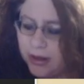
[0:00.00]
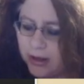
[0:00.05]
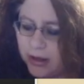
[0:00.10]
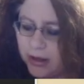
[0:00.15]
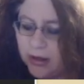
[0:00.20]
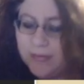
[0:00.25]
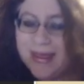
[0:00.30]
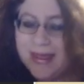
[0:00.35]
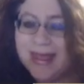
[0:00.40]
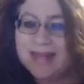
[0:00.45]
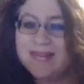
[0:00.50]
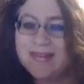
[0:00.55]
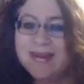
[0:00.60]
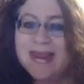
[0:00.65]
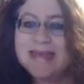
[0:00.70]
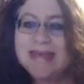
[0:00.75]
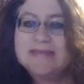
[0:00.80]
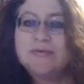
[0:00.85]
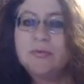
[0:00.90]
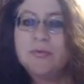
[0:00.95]
Okay, the
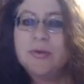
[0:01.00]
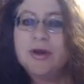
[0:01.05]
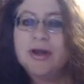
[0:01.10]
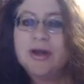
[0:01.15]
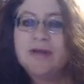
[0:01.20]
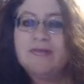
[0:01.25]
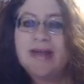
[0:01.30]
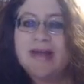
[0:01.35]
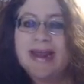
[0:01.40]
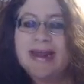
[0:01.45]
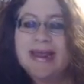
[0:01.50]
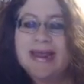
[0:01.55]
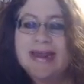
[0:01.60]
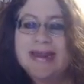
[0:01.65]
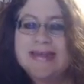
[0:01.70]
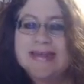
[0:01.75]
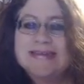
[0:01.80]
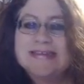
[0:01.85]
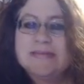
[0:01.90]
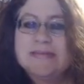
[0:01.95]
next one we're going to write in
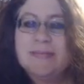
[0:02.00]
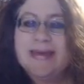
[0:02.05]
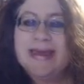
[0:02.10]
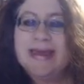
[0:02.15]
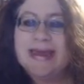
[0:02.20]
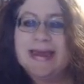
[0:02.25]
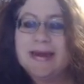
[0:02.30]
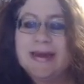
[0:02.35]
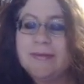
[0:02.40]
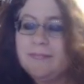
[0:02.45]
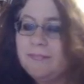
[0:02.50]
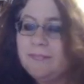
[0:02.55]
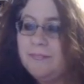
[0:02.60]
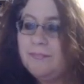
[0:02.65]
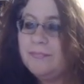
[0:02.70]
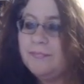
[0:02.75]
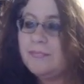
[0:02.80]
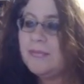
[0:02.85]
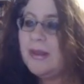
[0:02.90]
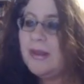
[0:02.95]
is speed.
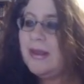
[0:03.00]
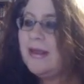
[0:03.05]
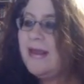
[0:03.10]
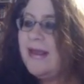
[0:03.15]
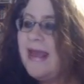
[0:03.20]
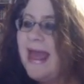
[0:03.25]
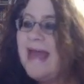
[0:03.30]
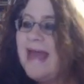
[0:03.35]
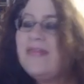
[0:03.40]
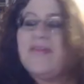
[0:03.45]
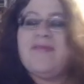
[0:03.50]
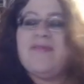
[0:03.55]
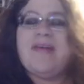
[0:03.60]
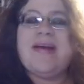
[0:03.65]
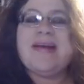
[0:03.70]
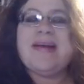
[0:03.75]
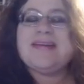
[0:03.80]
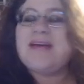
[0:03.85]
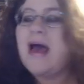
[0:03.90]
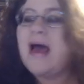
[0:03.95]
At the
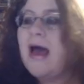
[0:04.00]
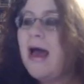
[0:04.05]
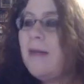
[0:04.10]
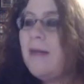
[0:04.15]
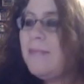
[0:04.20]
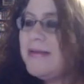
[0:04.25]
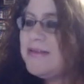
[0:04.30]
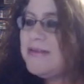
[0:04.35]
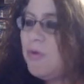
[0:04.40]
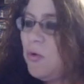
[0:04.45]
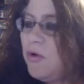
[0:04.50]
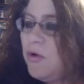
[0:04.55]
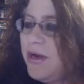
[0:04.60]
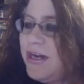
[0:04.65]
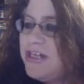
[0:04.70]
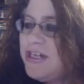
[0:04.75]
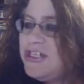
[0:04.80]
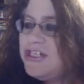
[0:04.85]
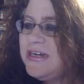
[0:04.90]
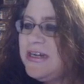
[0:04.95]
very top, it's
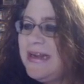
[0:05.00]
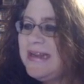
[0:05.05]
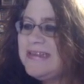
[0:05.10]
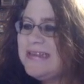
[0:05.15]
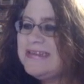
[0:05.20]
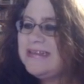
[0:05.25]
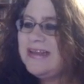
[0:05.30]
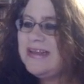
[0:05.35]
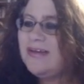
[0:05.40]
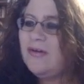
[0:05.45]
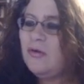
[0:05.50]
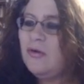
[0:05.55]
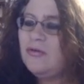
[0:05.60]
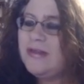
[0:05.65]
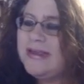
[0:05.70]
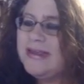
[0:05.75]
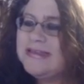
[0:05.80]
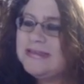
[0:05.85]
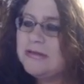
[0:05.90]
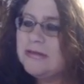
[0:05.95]
orange, and it's the
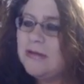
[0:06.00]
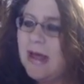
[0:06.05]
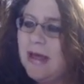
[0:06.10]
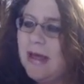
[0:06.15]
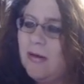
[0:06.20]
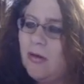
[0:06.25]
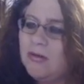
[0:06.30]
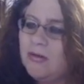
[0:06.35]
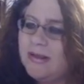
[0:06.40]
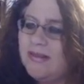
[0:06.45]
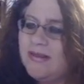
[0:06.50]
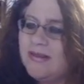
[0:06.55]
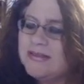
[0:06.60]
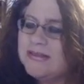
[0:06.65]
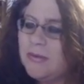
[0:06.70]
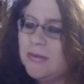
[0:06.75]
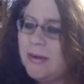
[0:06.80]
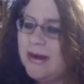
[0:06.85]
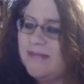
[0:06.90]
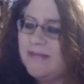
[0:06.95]
only little
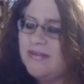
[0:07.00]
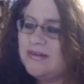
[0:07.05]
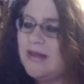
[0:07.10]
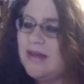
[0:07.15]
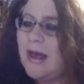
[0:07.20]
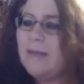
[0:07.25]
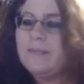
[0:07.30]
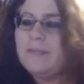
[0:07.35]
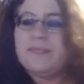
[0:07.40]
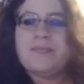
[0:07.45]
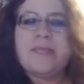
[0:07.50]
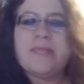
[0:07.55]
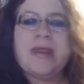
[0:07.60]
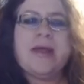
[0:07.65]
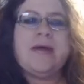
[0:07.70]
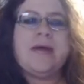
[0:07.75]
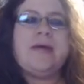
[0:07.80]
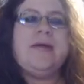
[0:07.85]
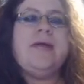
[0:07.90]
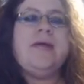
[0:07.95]
square at the top.
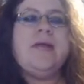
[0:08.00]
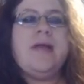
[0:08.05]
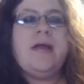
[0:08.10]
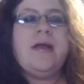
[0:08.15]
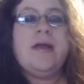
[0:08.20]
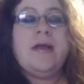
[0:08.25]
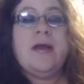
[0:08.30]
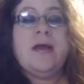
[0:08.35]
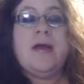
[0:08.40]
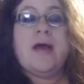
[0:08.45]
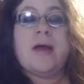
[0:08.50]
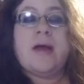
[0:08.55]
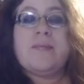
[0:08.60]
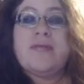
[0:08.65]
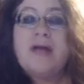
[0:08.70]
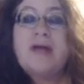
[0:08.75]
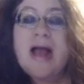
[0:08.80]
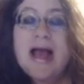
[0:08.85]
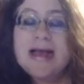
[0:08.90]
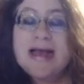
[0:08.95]

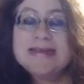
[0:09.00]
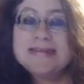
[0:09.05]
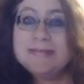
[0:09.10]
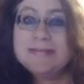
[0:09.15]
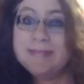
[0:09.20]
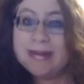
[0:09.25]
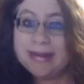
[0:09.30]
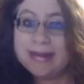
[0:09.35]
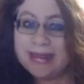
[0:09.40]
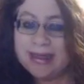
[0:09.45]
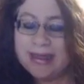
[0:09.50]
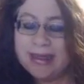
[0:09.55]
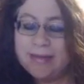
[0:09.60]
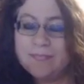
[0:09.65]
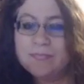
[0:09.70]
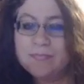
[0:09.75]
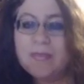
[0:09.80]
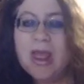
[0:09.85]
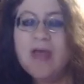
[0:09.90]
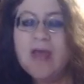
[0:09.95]
Approximately
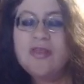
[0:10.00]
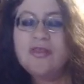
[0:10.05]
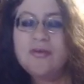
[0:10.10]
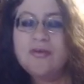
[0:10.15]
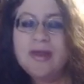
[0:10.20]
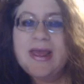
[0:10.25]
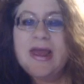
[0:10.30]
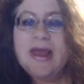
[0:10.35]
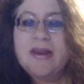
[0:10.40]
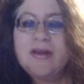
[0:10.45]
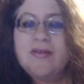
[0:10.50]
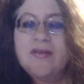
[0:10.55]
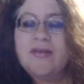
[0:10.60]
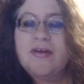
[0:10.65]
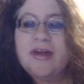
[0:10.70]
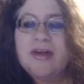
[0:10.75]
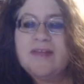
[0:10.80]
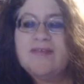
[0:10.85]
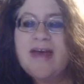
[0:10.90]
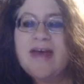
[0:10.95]

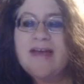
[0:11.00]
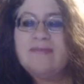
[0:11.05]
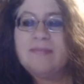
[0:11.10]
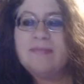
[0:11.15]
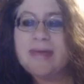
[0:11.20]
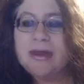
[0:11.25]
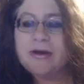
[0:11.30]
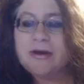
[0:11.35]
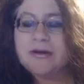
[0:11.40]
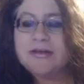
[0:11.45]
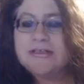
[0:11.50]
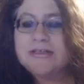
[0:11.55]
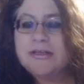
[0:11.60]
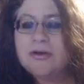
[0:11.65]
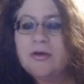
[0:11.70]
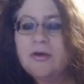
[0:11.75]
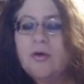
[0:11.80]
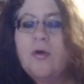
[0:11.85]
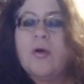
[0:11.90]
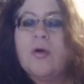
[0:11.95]
335 meters,
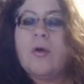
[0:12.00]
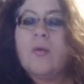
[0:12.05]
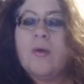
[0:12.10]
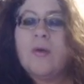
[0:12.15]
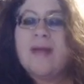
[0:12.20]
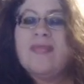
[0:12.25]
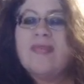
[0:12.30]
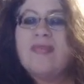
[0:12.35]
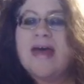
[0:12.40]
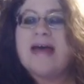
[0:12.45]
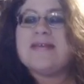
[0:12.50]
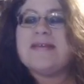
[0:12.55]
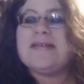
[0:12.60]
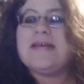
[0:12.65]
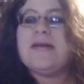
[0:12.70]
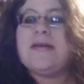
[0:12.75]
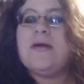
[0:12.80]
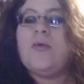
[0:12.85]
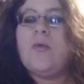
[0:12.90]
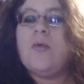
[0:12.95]
or
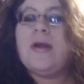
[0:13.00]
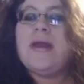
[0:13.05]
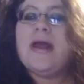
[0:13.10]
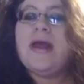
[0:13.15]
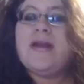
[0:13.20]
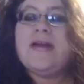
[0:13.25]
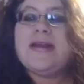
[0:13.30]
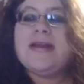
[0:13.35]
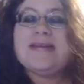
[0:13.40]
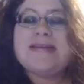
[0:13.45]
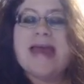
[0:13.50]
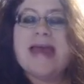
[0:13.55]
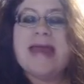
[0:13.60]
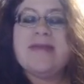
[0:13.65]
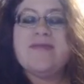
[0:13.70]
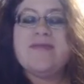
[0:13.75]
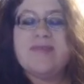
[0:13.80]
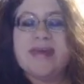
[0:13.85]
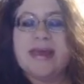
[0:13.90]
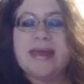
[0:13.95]

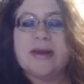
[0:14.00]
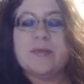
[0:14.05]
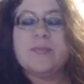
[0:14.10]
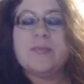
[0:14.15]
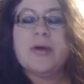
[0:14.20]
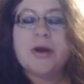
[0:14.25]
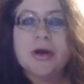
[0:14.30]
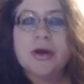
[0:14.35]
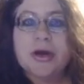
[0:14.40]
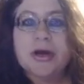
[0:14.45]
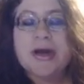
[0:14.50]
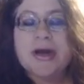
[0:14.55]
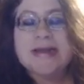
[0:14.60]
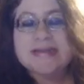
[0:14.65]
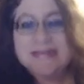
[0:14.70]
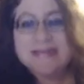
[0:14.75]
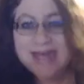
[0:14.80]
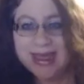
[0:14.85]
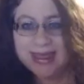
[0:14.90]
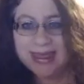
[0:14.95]
1,110 feet per
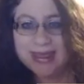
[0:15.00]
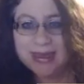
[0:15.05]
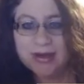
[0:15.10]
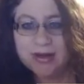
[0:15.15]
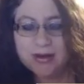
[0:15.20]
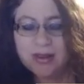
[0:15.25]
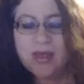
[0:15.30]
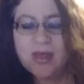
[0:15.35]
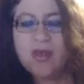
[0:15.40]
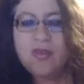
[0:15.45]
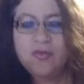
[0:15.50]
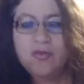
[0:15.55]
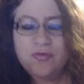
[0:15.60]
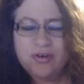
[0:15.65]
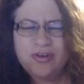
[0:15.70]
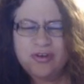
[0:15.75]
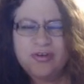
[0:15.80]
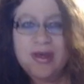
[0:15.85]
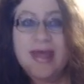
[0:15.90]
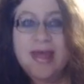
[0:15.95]
second
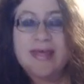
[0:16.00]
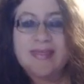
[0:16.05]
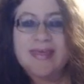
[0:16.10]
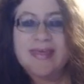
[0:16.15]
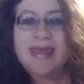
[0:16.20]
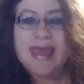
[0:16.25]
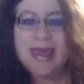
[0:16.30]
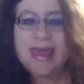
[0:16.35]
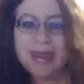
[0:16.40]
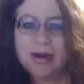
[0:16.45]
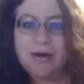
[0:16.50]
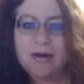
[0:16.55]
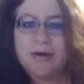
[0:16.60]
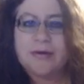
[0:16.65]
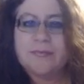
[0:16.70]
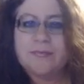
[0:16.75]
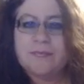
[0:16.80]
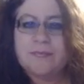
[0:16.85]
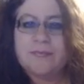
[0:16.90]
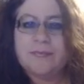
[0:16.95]
through the
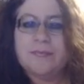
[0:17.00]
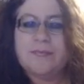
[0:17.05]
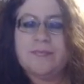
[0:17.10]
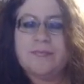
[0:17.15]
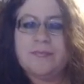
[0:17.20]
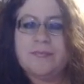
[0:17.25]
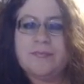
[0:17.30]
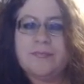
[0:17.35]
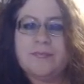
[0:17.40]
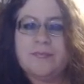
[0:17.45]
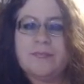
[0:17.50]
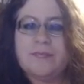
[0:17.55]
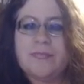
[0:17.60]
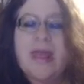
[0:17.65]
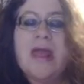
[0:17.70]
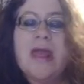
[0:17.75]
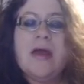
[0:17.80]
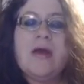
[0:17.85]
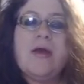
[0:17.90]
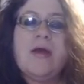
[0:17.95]
air.
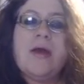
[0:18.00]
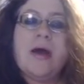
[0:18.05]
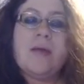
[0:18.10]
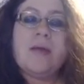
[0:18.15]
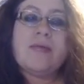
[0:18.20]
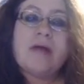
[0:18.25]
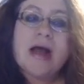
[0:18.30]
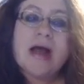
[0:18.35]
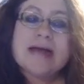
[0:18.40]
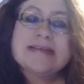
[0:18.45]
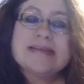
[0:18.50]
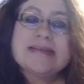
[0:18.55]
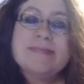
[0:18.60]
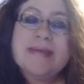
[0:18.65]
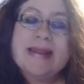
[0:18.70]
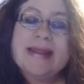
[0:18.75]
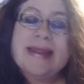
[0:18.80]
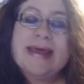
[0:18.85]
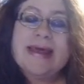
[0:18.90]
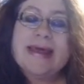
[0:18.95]

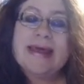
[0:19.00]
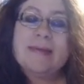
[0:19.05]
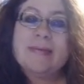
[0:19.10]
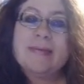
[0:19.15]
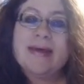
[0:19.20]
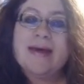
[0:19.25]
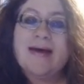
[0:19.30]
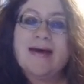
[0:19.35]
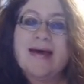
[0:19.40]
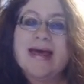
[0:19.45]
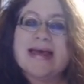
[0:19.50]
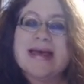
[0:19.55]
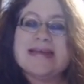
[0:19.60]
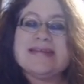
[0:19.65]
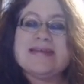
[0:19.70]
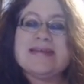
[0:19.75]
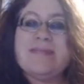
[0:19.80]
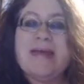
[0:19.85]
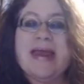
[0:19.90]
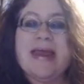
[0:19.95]
Approximately
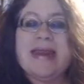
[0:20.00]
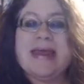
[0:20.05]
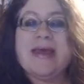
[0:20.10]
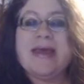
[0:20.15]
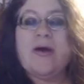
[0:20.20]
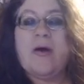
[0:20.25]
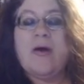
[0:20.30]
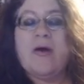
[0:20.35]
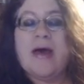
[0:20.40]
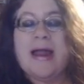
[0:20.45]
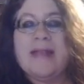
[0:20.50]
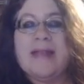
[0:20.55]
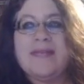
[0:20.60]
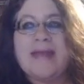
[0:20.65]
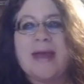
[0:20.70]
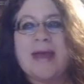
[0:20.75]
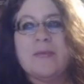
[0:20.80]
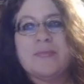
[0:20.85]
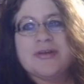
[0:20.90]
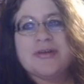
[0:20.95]
because depending on
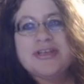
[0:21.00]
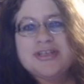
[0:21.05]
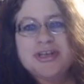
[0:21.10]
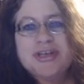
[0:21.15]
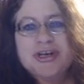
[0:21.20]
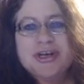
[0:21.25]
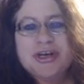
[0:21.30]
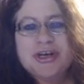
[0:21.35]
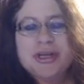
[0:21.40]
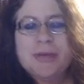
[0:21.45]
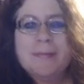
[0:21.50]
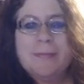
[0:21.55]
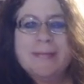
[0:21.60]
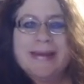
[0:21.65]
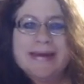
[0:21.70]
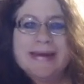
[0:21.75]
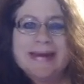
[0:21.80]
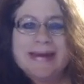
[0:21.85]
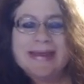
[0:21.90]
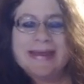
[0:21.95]
temperature,
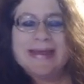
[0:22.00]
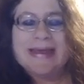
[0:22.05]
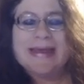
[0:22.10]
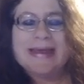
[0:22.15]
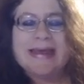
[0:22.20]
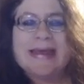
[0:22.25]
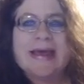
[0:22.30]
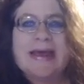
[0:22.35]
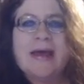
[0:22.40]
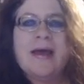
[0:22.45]
humidity,